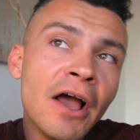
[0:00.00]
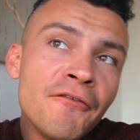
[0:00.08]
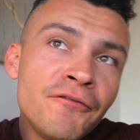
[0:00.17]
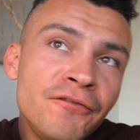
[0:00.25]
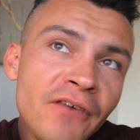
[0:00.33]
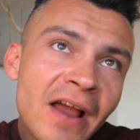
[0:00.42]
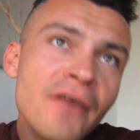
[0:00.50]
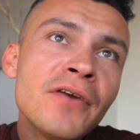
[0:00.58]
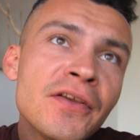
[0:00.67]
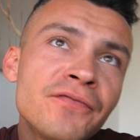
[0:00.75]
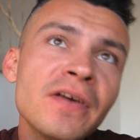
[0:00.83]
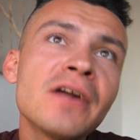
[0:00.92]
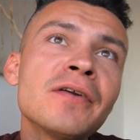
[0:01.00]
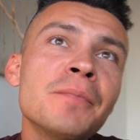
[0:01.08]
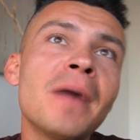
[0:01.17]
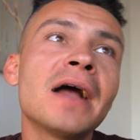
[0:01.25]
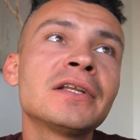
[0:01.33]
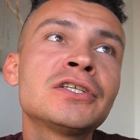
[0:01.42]
very, very
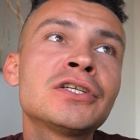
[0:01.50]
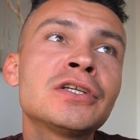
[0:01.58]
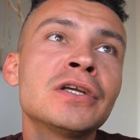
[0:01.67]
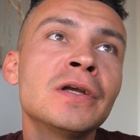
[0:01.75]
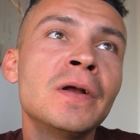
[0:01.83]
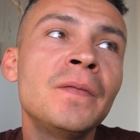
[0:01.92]
much